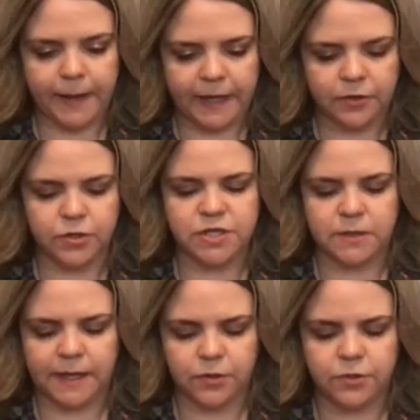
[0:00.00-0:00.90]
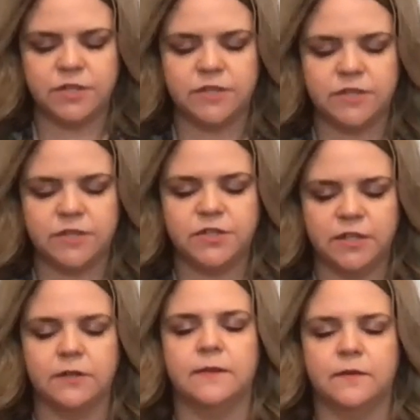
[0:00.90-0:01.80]
my energy
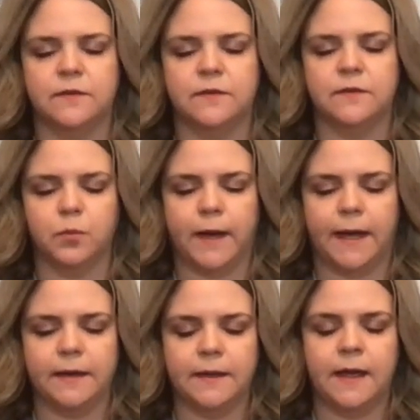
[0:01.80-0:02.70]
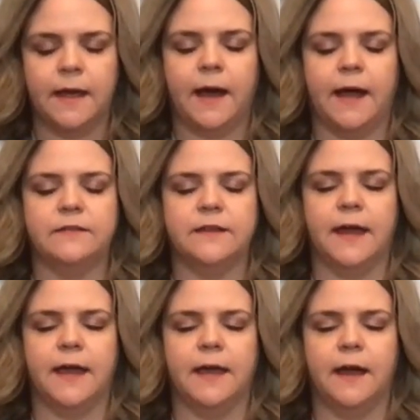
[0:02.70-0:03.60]
shield in this way. I
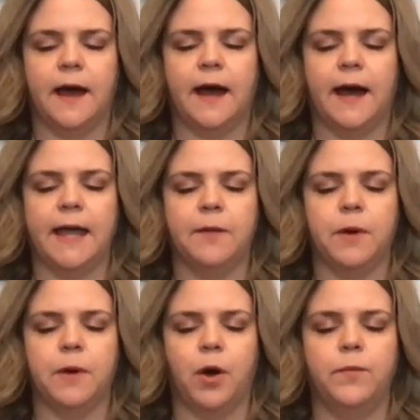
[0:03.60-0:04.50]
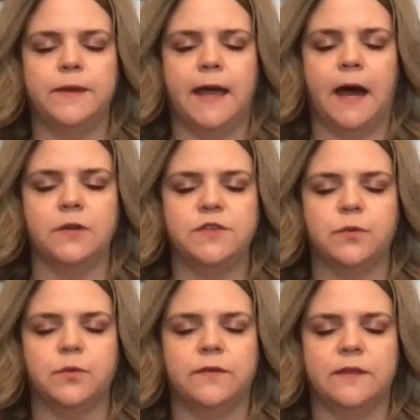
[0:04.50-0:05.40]
say, I am open now to
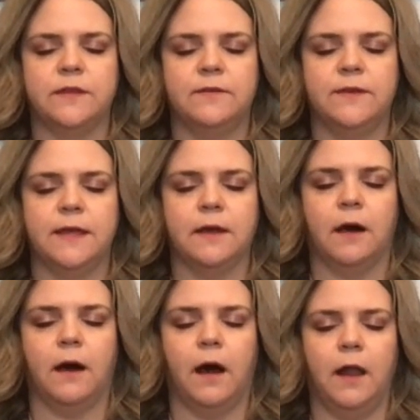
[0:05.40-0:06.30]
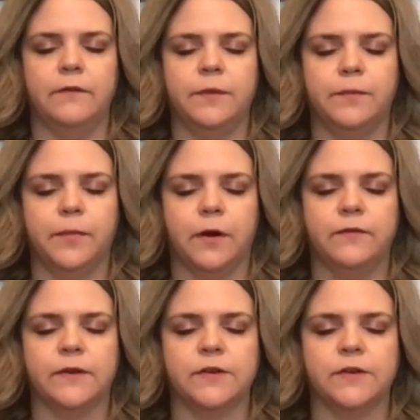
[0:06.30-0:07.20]
receiving all of the
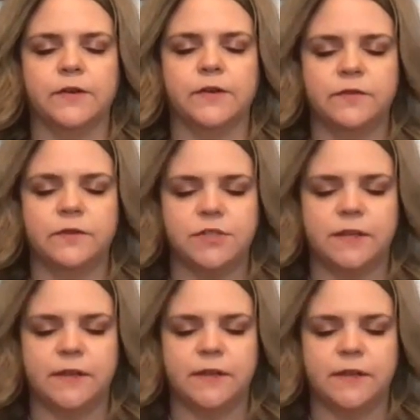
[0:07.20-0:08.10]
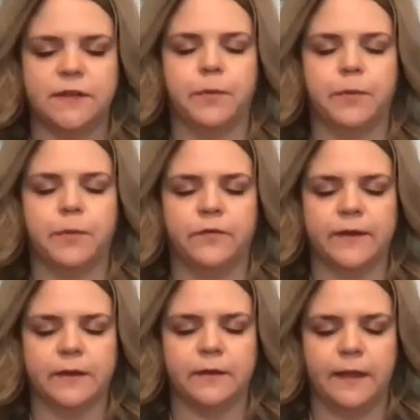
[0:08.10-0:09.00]
perfect crystal energies at the
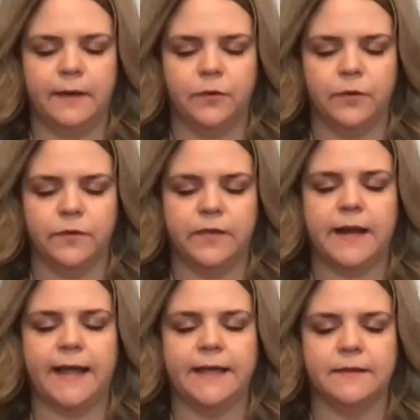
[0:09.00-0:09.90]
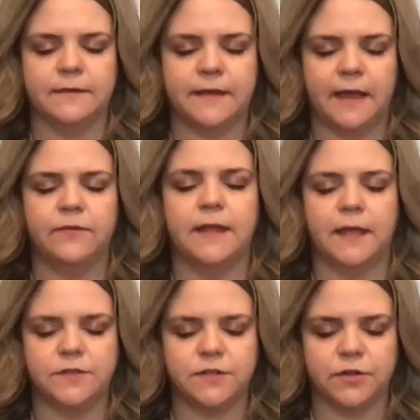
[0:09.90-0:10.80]
perfect levels that I can
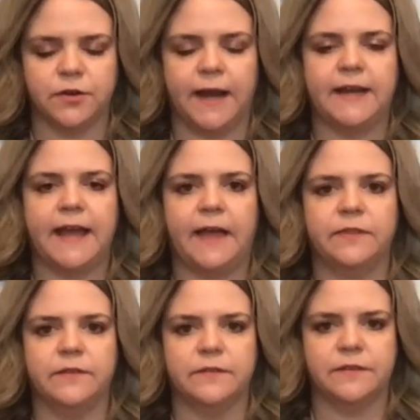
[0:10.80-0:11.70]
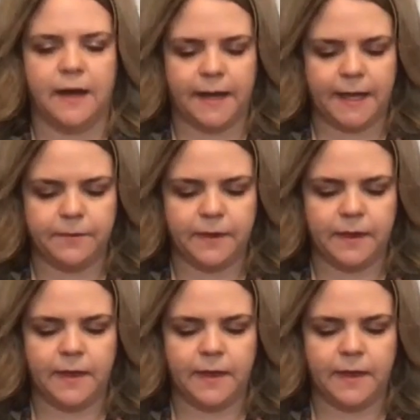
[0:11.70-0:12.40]
safely integrate at this time.